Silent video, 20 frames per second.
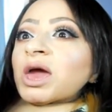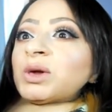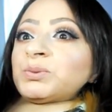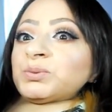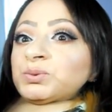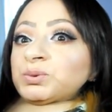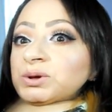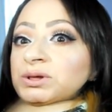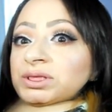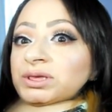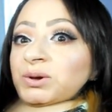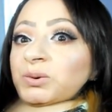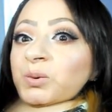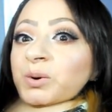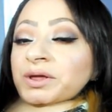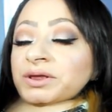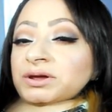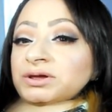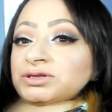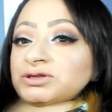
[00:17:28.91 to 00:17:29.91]
really
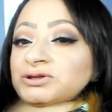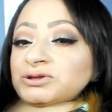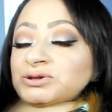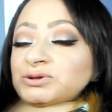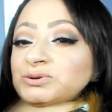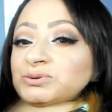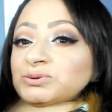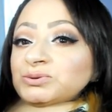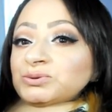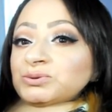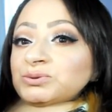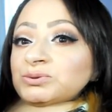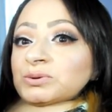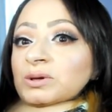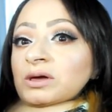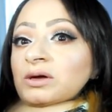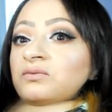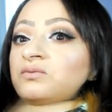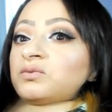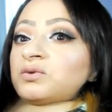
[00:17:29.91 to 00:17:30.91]
wanted to do
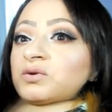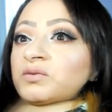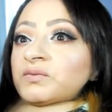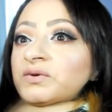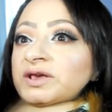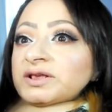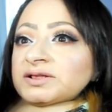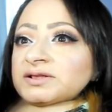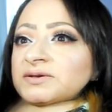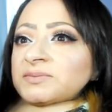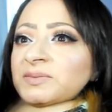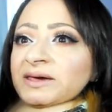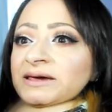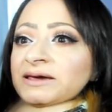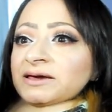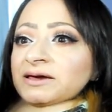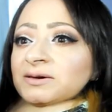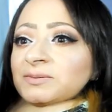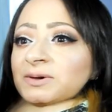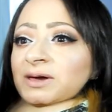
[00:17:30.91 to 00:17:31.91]
a full face of
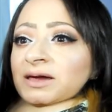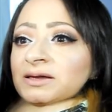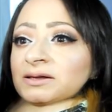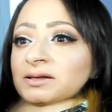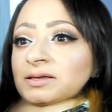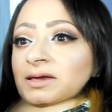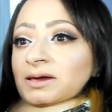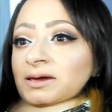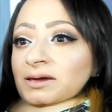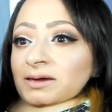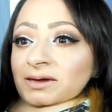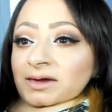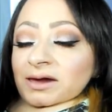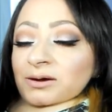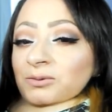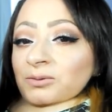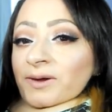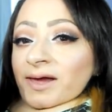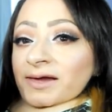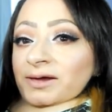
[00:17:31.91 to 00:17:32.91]
makeup, kind of like a
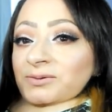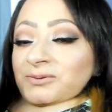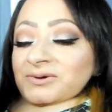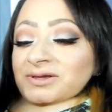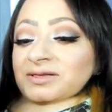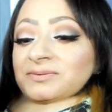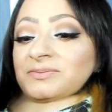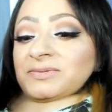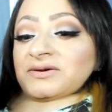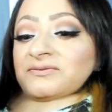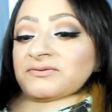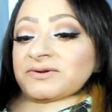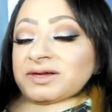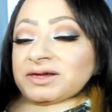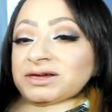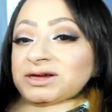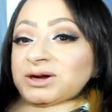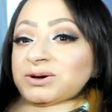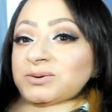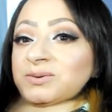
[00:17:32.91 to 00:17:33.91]
get ready with me
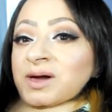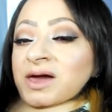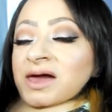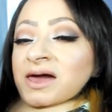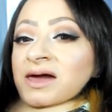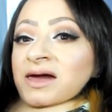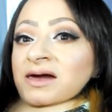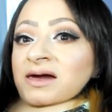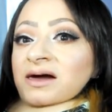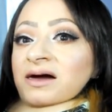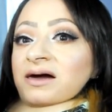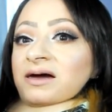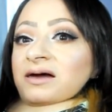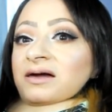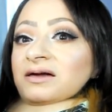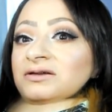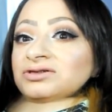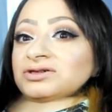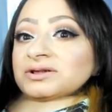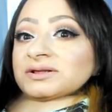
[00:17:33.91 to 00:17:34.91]
video,
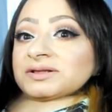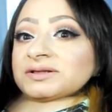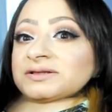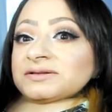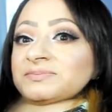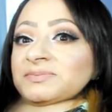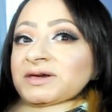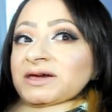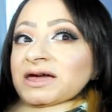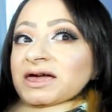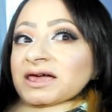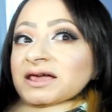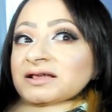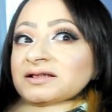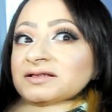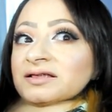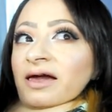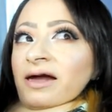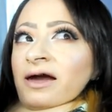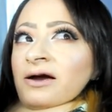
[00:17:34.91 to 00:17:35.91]
just because
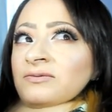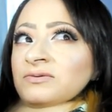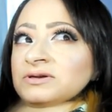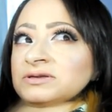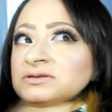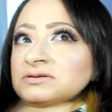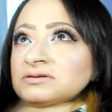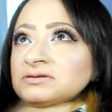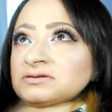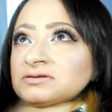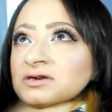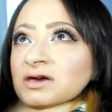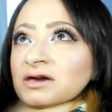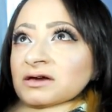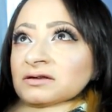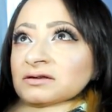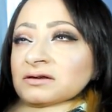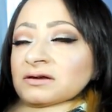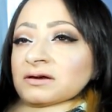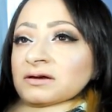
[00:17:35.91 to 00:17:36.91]
I haven't
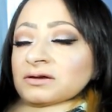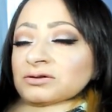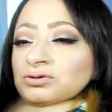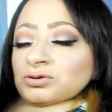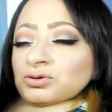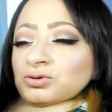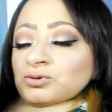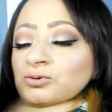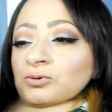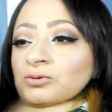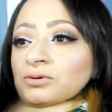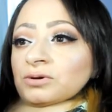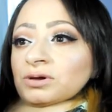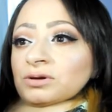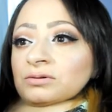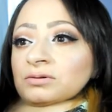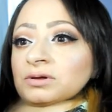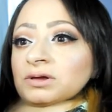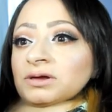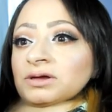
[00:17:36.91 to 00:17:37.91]
done a
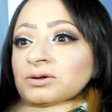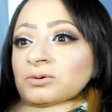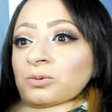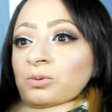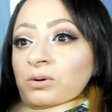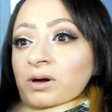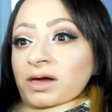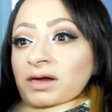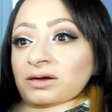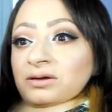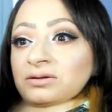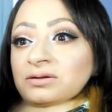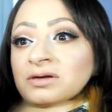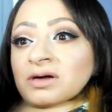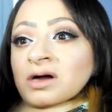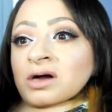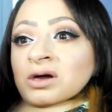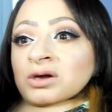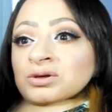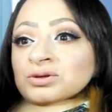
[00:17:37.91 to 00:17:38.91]
tutorial in a while.
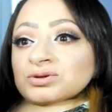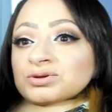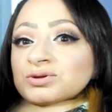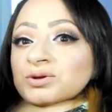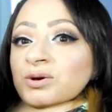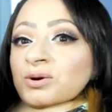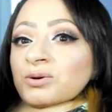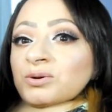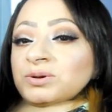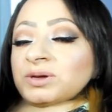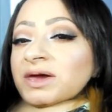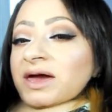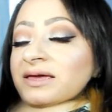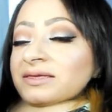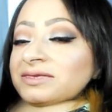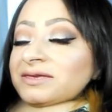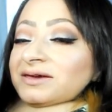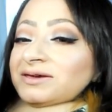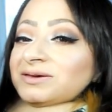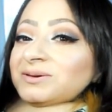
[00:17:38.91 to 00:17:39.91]
So yeah,
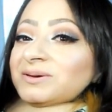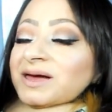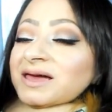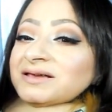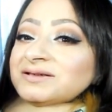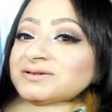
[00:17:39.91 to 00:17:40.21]
thank you guys